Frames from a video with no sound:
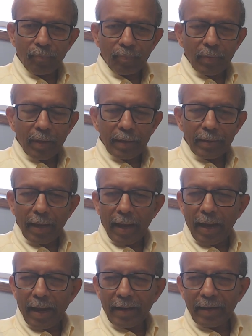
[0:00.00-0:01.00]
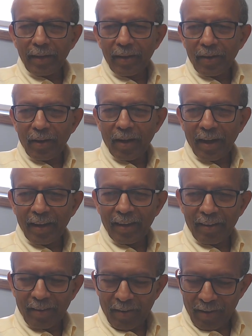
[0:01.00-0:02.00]
yeah,
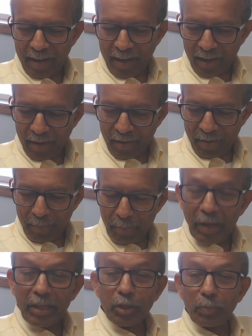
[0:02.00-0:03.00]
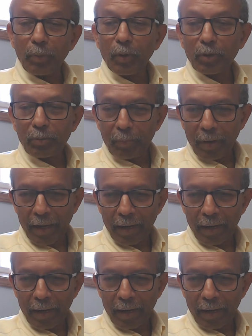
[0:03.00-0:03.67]
I mix both my